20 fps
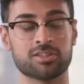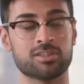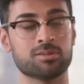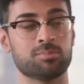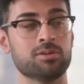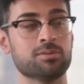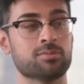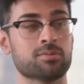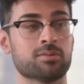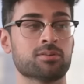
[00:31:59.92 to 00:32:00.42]
to the
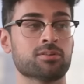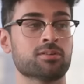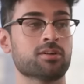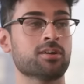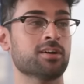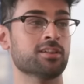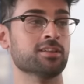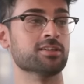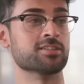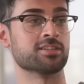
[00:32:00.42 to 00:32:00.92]
people
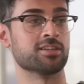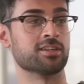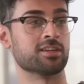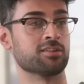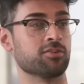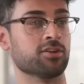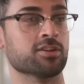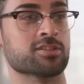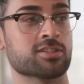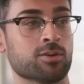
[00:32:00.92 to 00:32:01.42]
uh, listening,
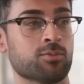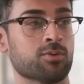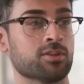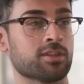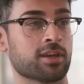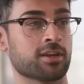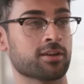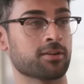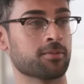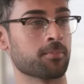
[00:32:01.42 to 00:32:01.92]
if you could say one
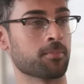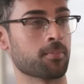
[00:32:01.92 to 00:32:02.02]
thing?